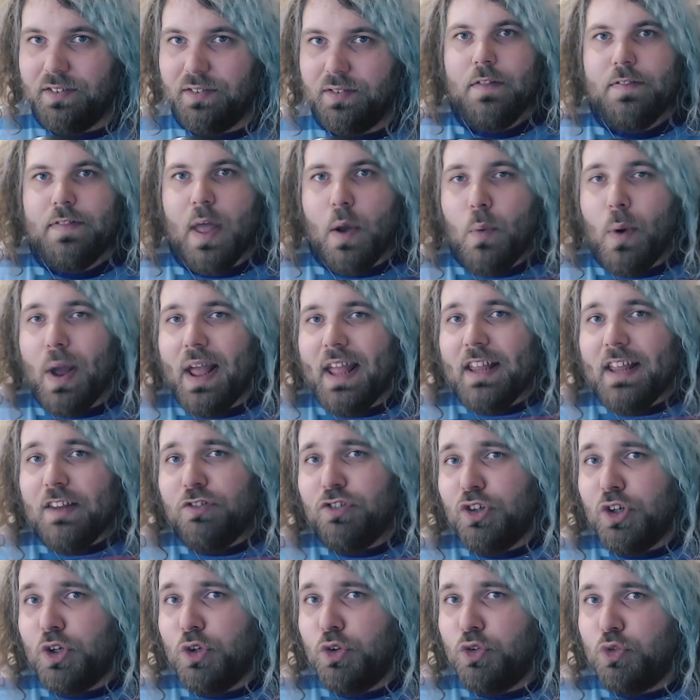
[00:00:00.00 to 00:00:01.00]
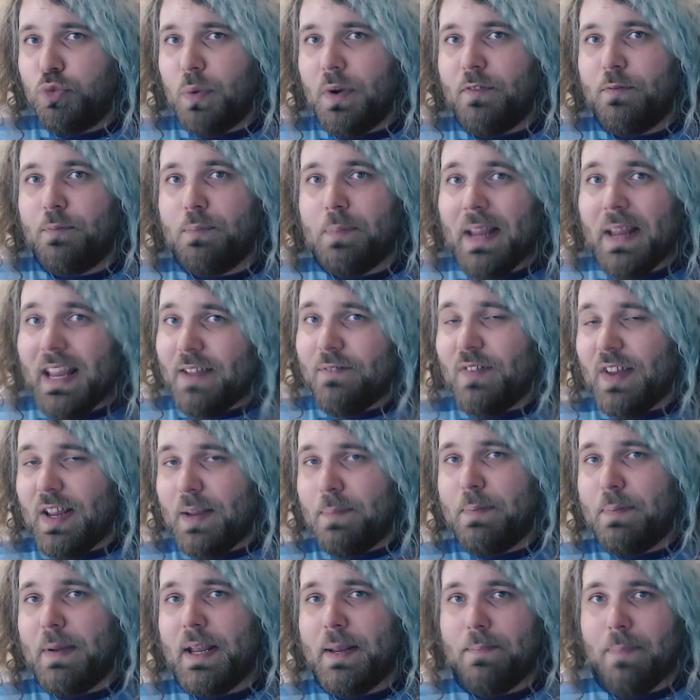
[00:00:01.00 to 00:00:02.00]
There were issues with
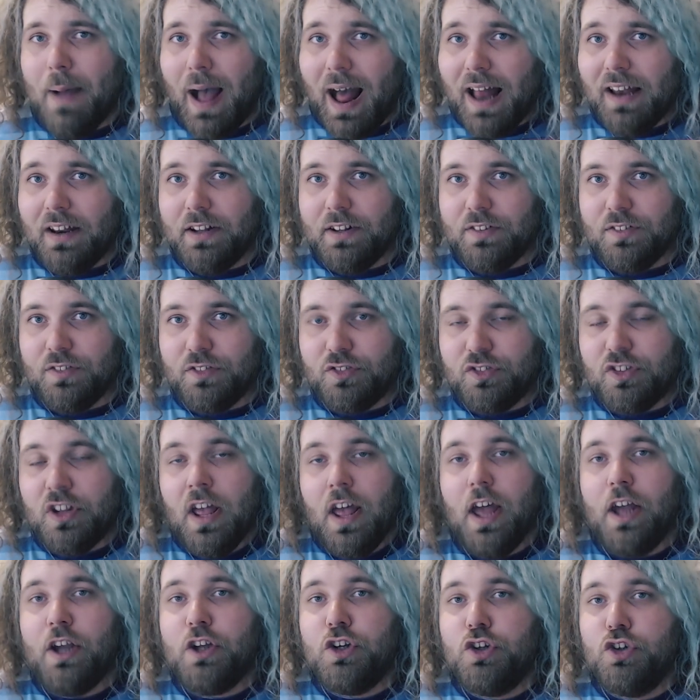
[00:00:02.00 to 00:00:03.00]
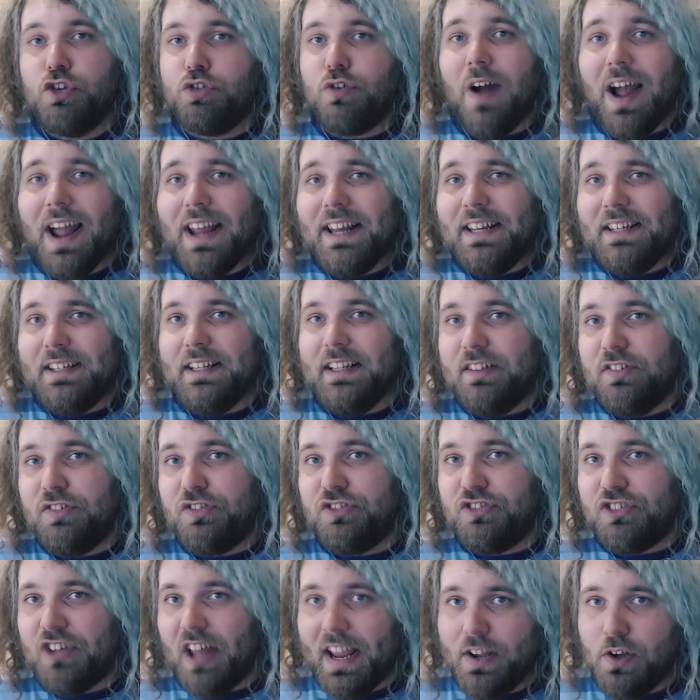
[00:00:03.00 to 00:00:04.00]
PvP balance and grindy
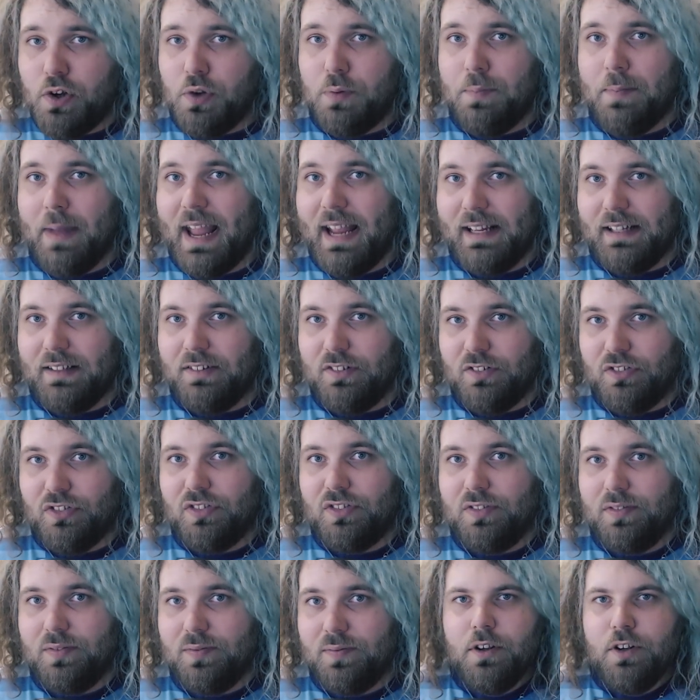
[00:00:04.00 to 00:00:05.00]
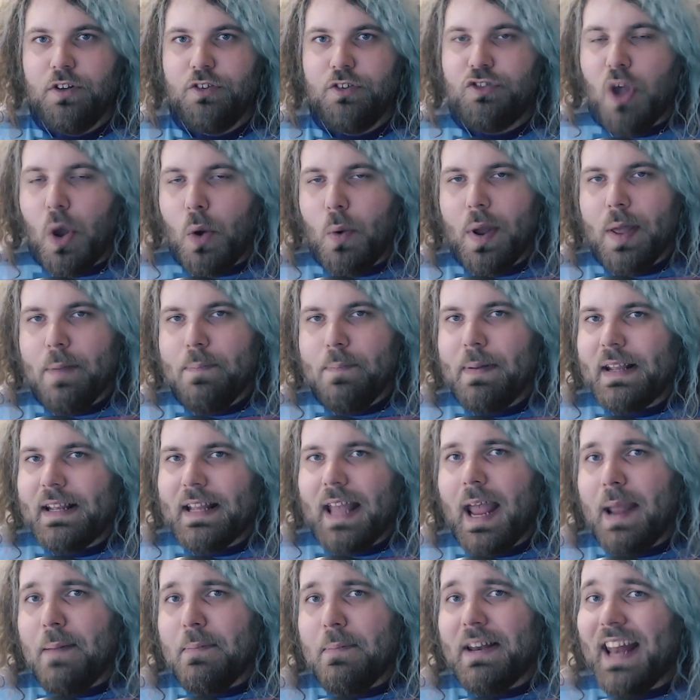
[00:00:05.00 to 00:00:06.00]
stalemates. So it
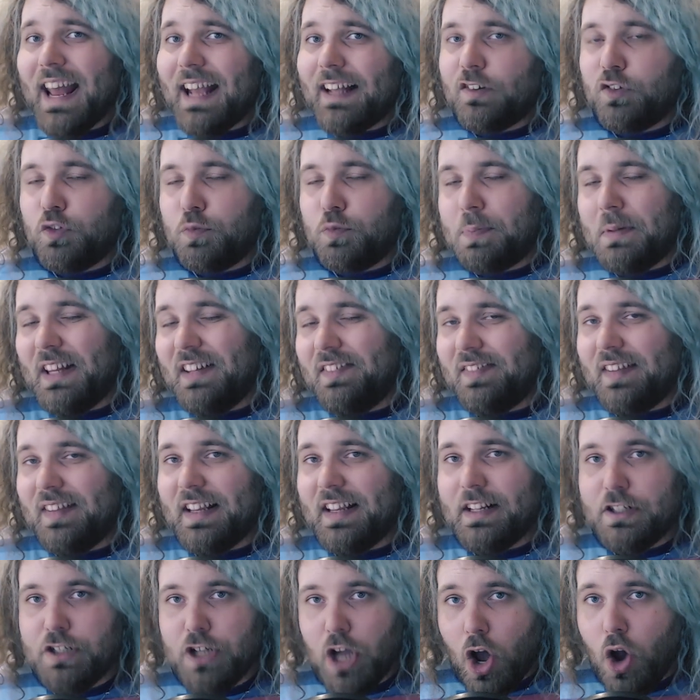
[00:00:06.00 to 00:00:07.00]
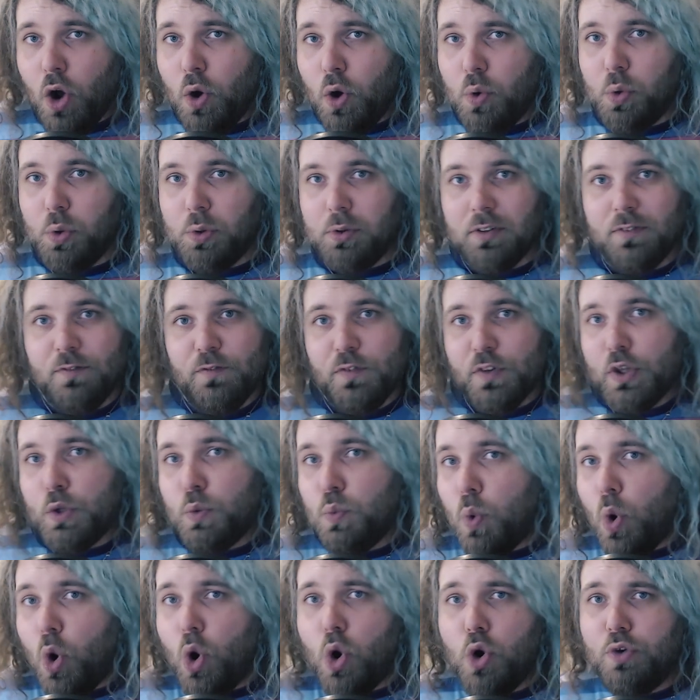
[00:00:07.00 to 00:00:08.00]
became an explicit goal for the
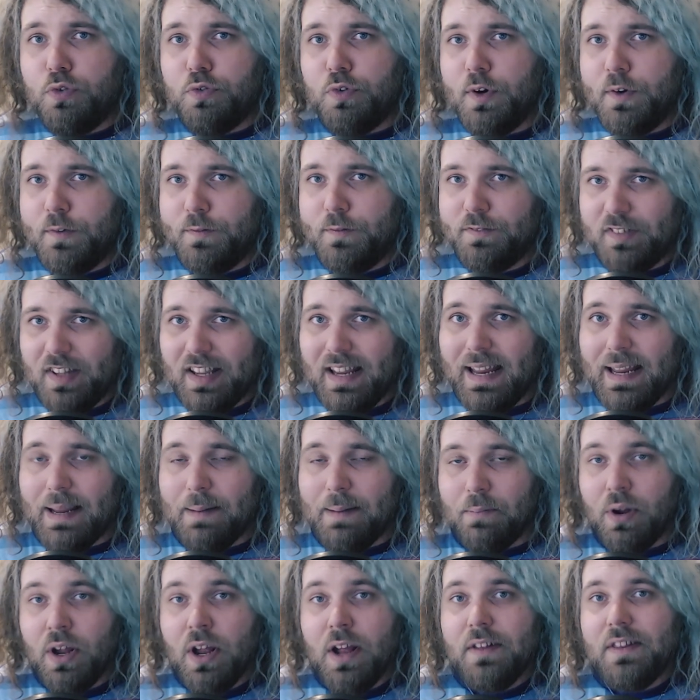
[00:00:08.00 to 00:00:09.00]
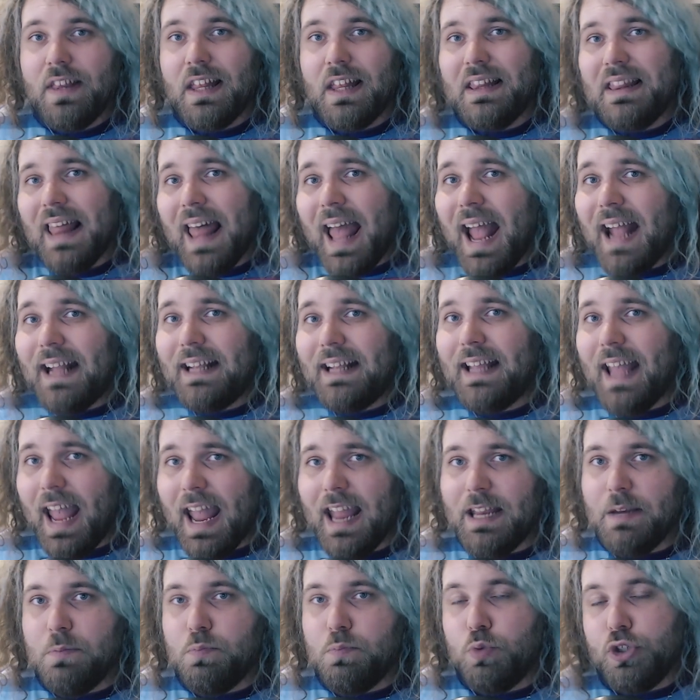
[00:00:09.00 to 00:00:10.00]
Wargroove team that their
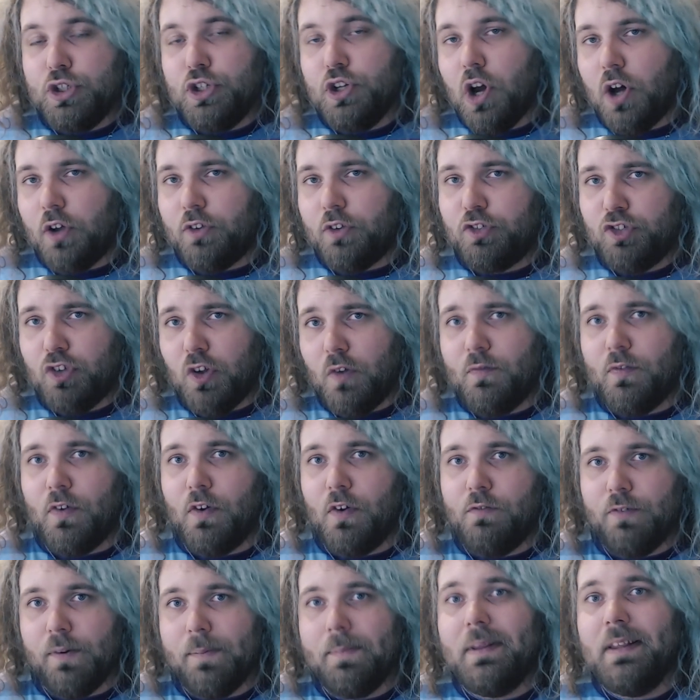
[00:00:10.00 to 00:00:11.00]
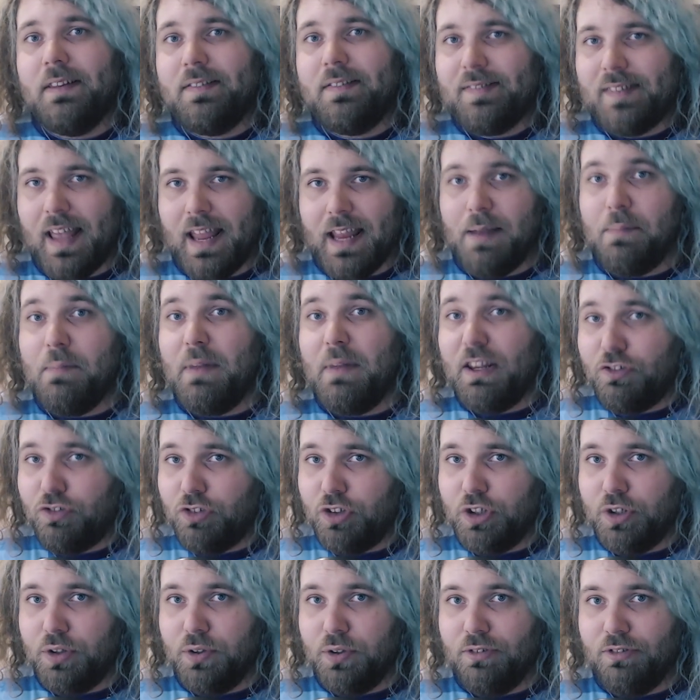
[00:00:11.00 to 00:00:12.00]
game would not suffer from the same
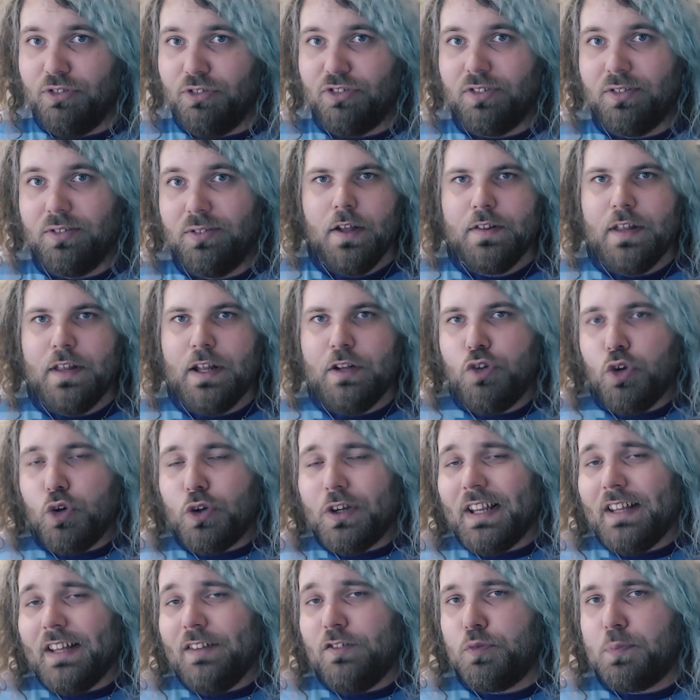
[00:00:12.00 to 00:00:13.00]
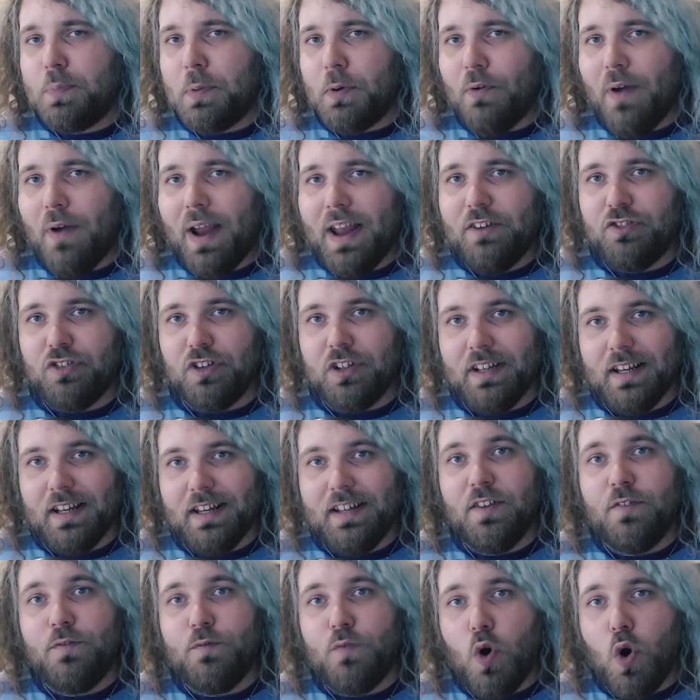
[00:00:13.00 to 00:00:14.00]
issues. They took inspiration in
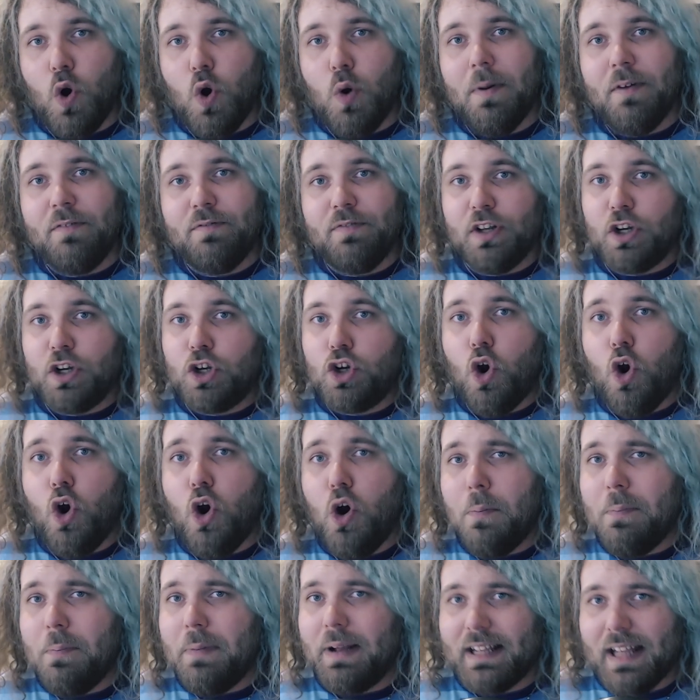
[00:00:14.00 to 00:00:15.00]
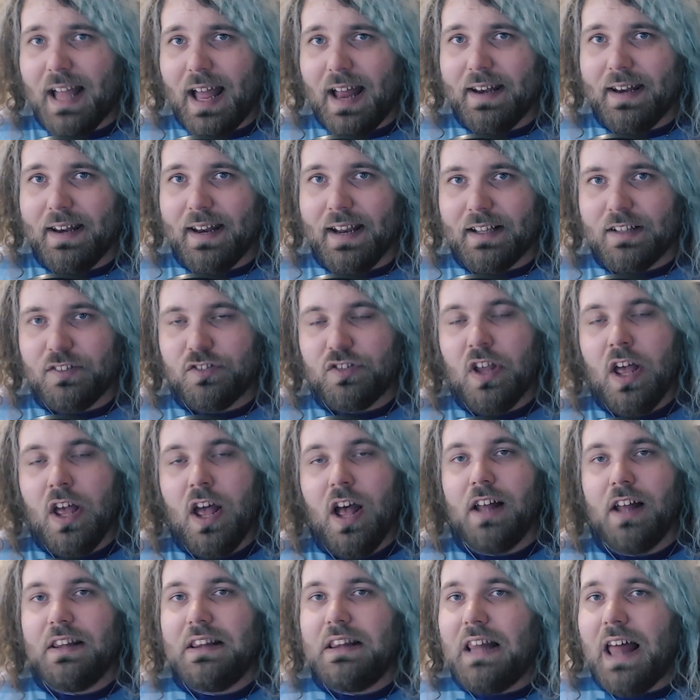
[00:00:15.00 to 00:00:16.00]
the form of the core mechanics
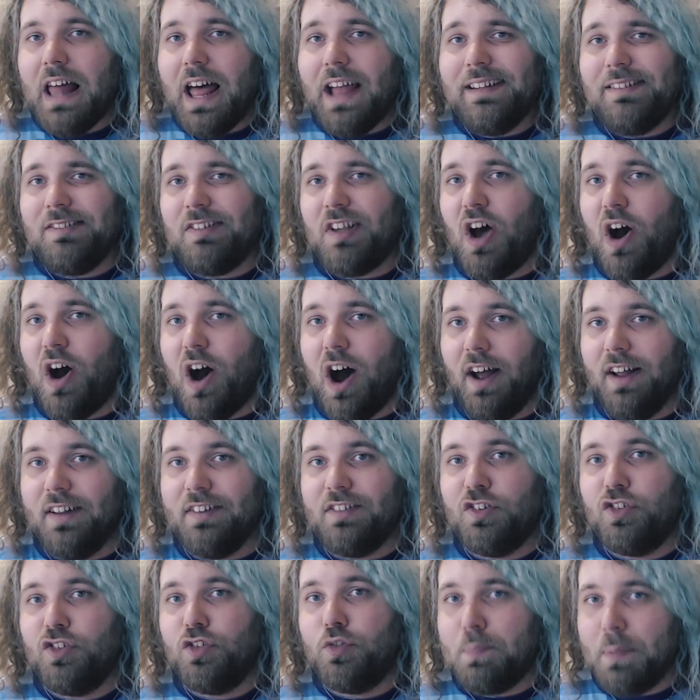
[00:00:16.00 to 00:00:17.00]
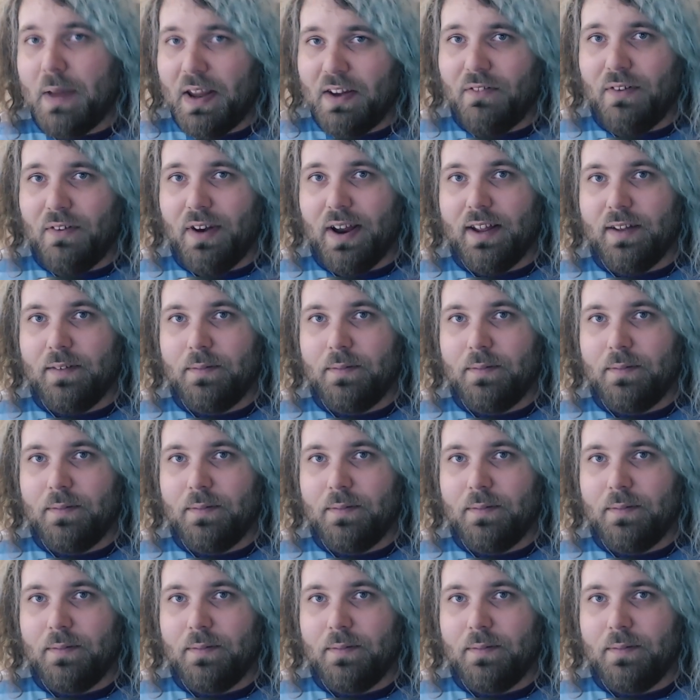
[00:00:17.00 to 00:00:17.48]
and light-hearted spirit.